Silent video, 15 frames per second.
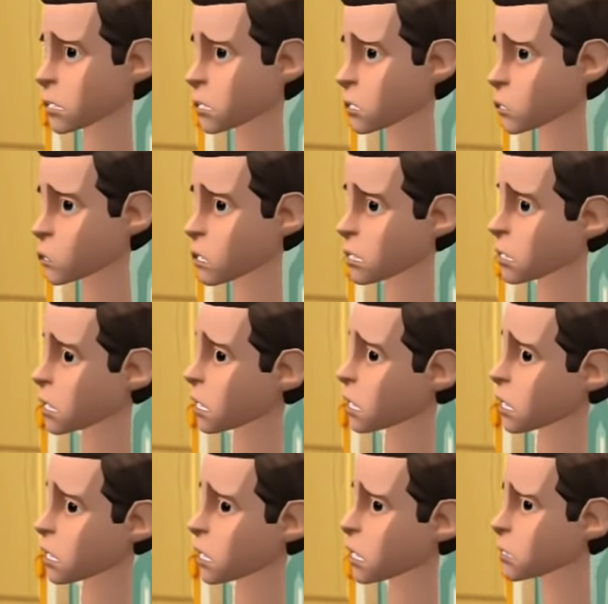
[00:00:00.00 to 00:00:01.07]
okay,
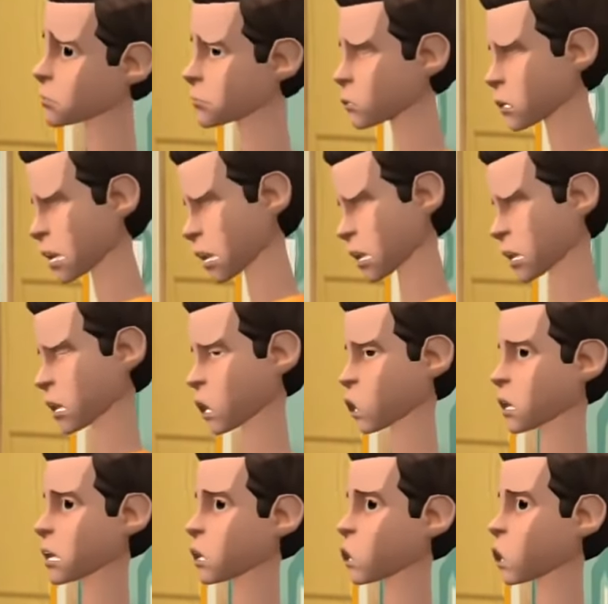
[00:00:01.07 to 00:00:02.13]
Ashton. We'll get you
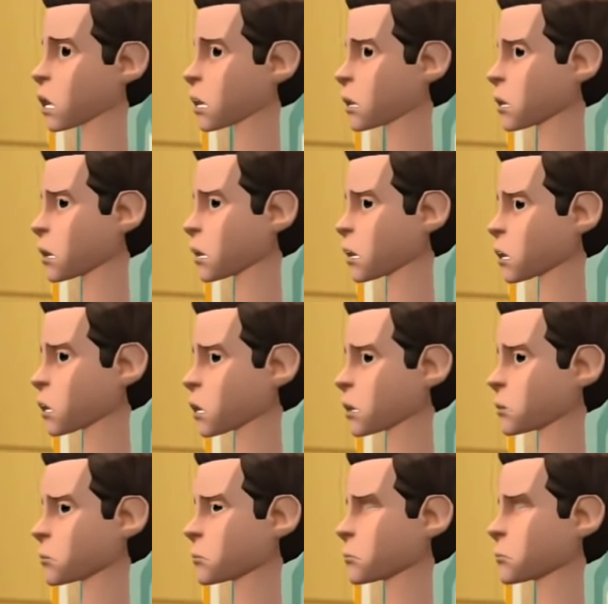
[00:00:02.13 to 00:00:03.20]
a new cake later.
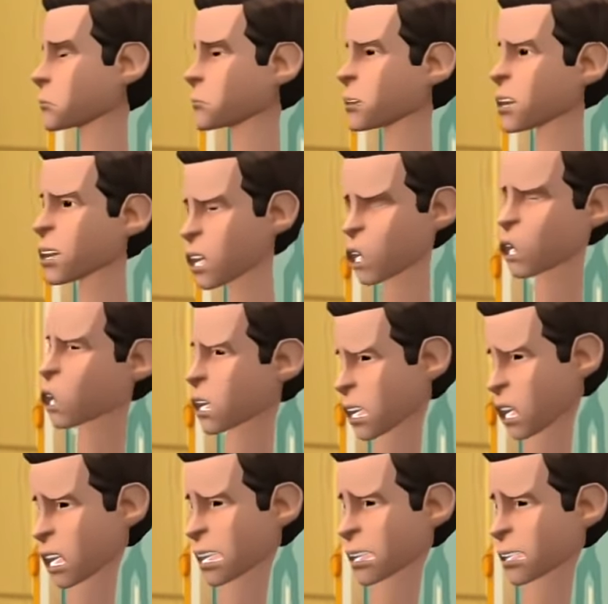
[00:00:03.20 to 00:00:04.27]
And you should
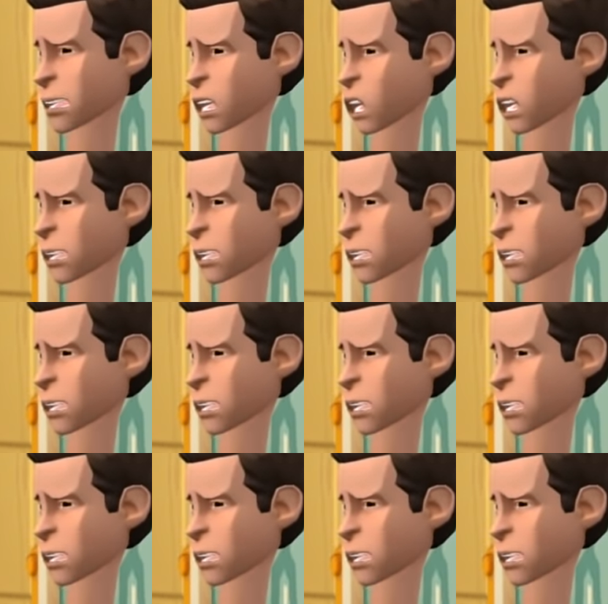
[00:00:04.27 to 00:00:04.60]
change.